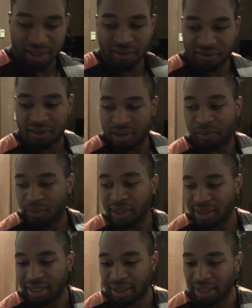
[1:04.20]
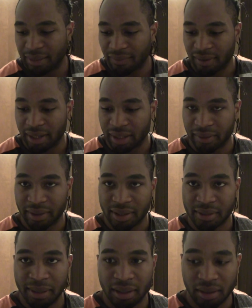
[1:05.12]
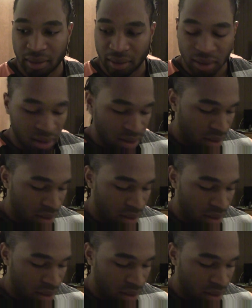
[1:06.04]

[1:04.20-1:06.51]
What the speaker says: this for some weeks, and I think I'm finally ready to speak on it.